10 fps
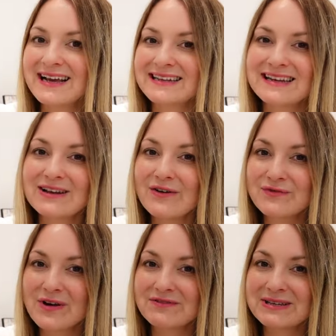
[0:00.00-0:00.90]
And I love
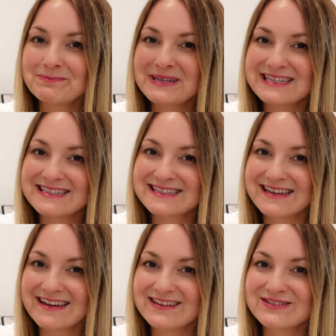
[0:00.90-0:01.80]
wearing mini
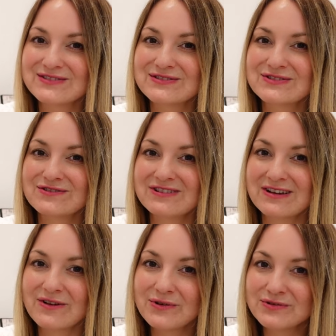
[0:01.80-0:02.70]
skirts
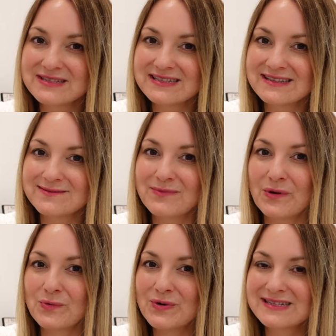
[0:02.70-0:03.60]
during autumn or
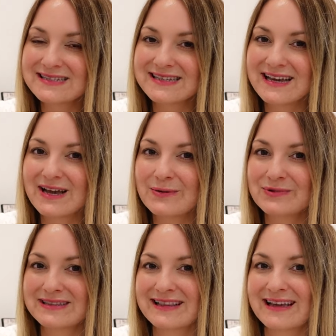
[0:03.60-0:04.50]
winter
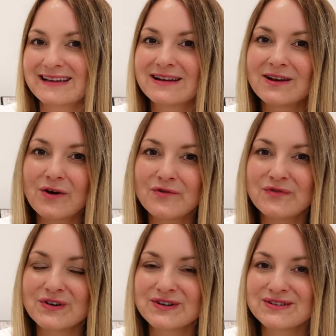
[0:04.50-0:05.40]
with like
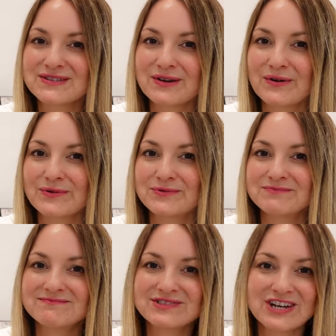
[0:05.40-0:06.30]
loafers or
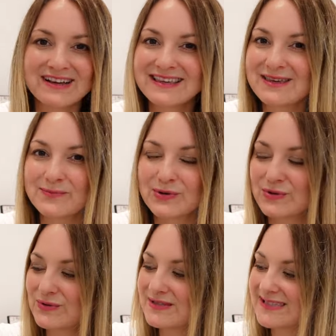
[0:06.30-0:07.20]
chunky
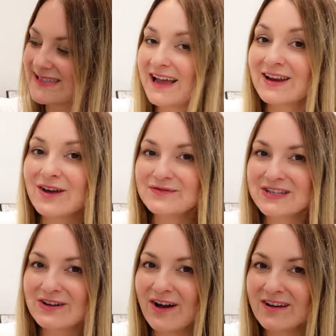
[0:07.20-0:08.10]
boots. I love the
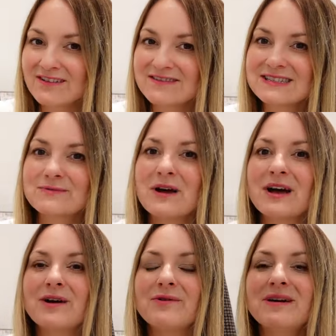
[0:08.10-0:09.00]
color as
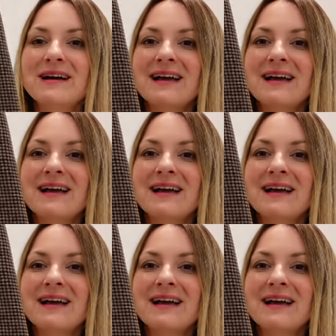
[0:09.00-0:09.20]
well,